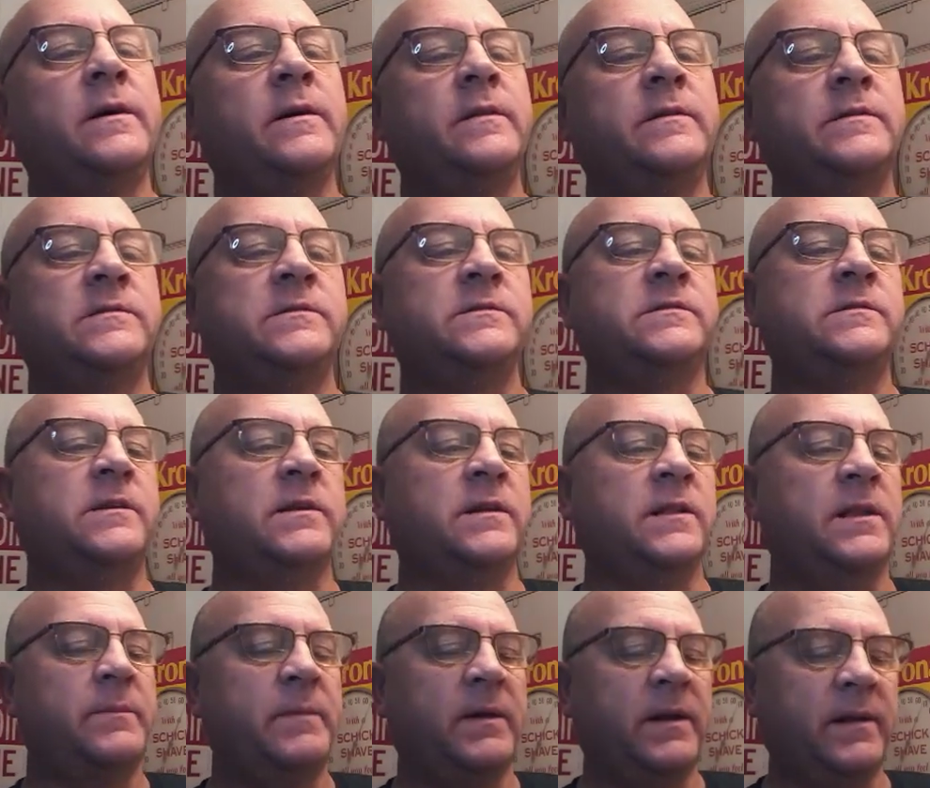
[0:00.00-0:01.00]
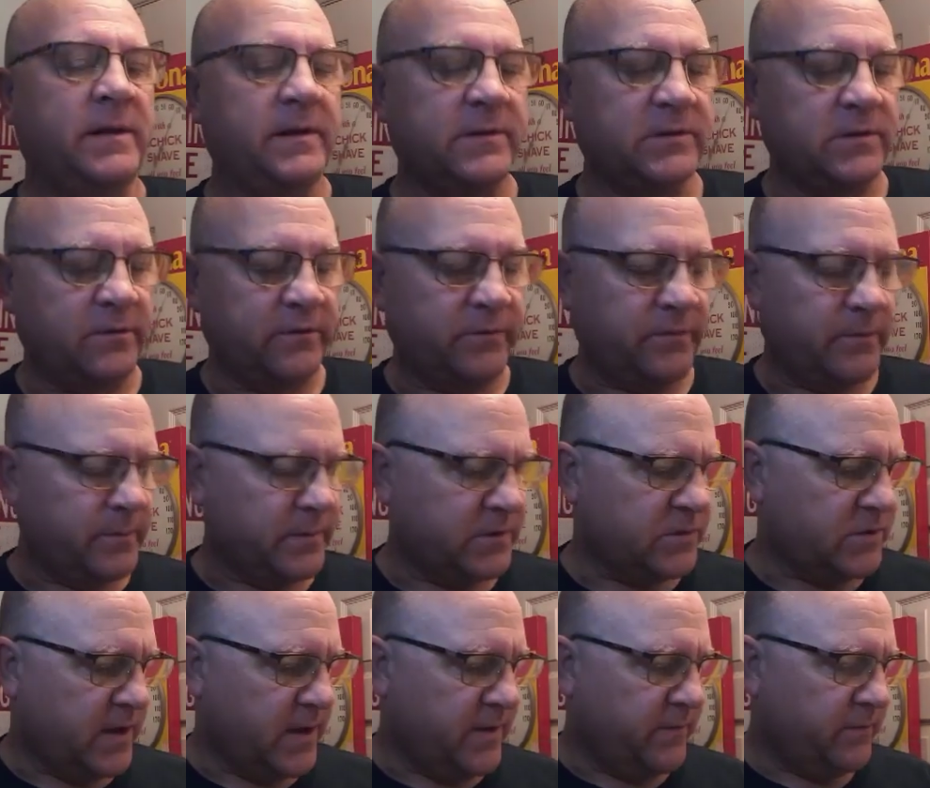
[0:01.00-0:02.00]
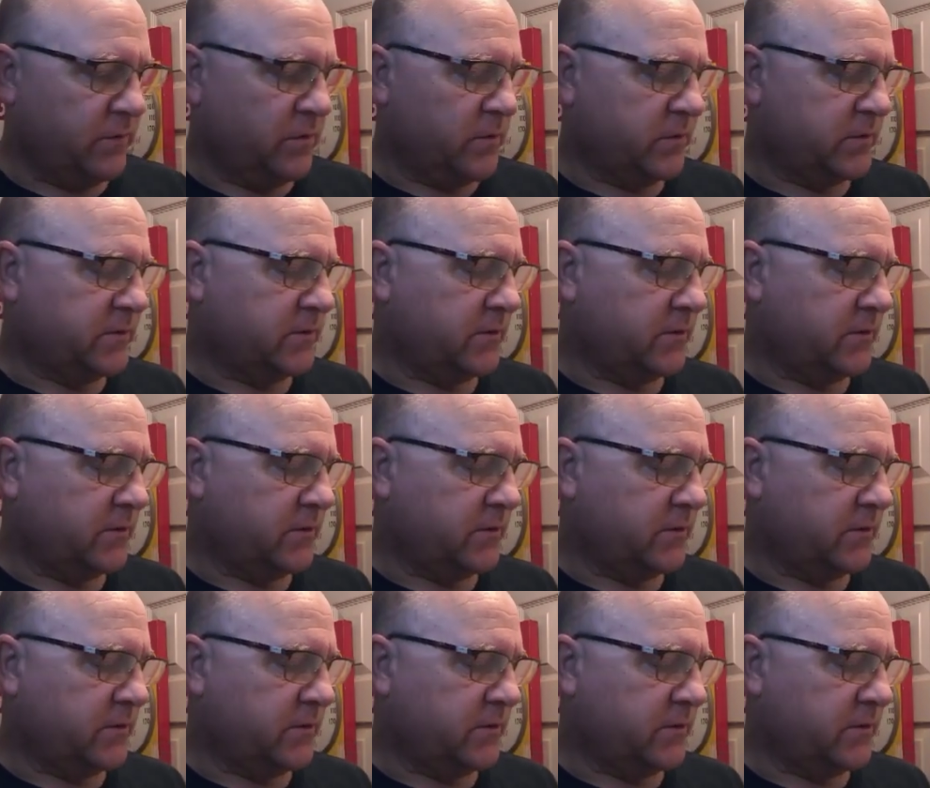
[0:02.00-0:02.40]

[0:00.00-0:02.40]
This is a limited edition from the Shave Nook.